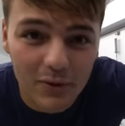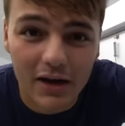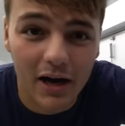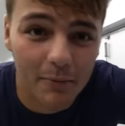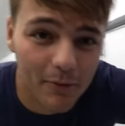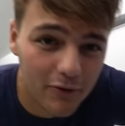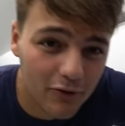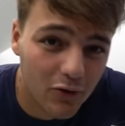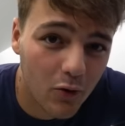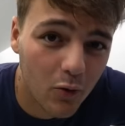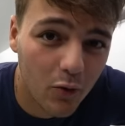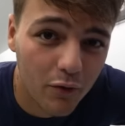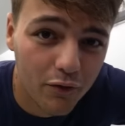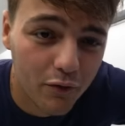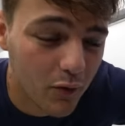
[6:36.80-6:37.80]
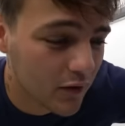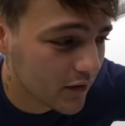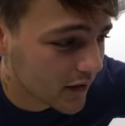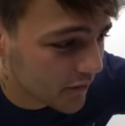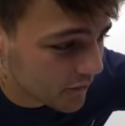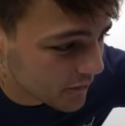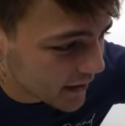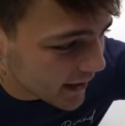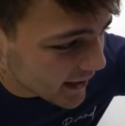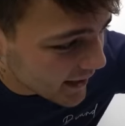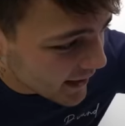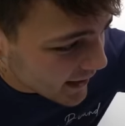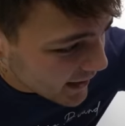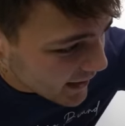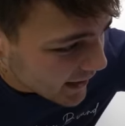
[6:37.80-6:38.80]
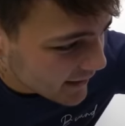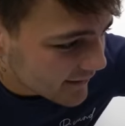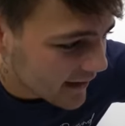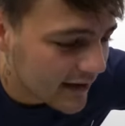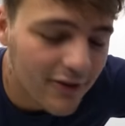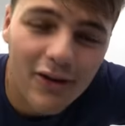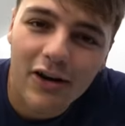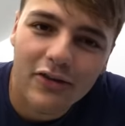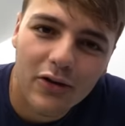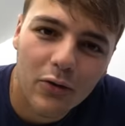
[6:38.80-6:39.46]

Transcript: We got a bunch of corals for it the other day. And take a look, the